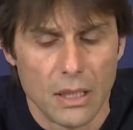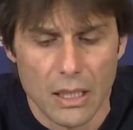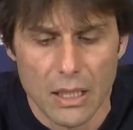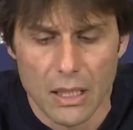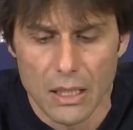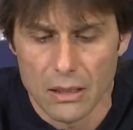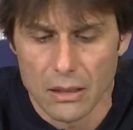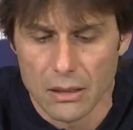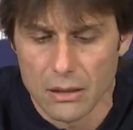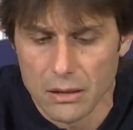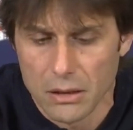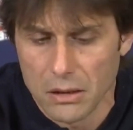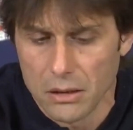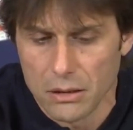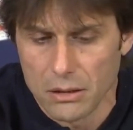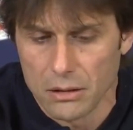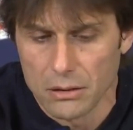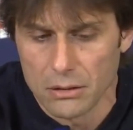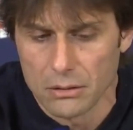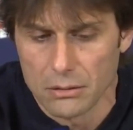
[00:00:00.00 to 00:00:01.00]
And
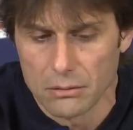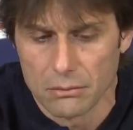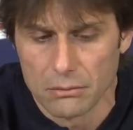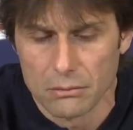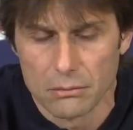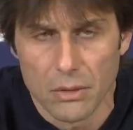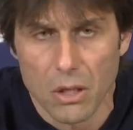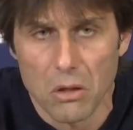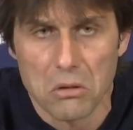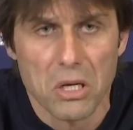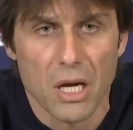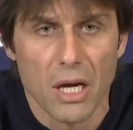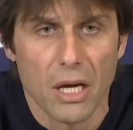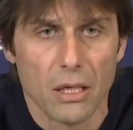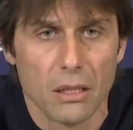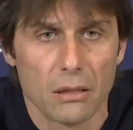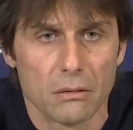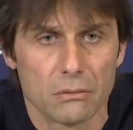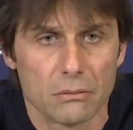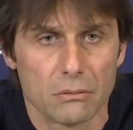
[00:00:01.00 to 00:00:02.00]

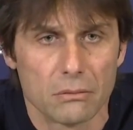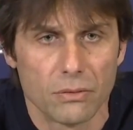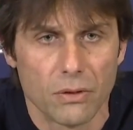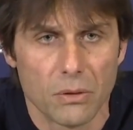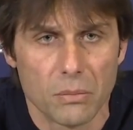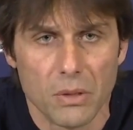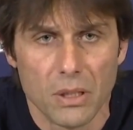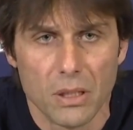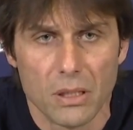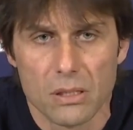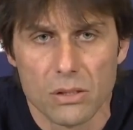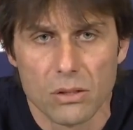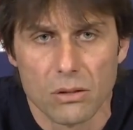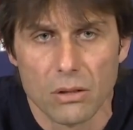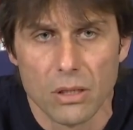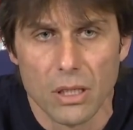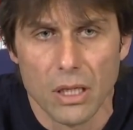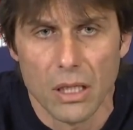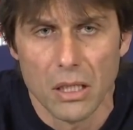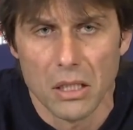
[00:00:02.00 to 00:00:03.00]
okay, for me it's
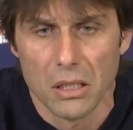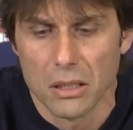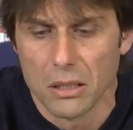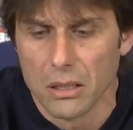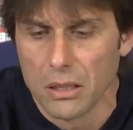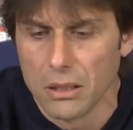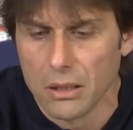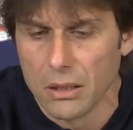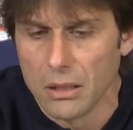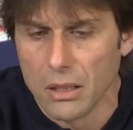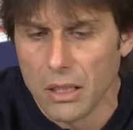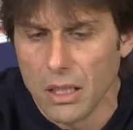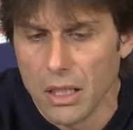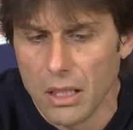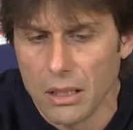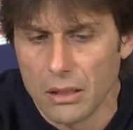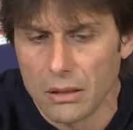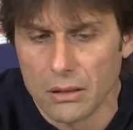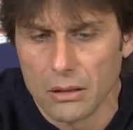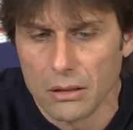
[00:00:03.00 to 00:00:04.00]
okay,
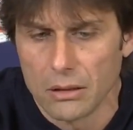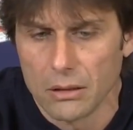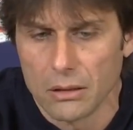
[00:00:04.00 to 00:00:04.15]
and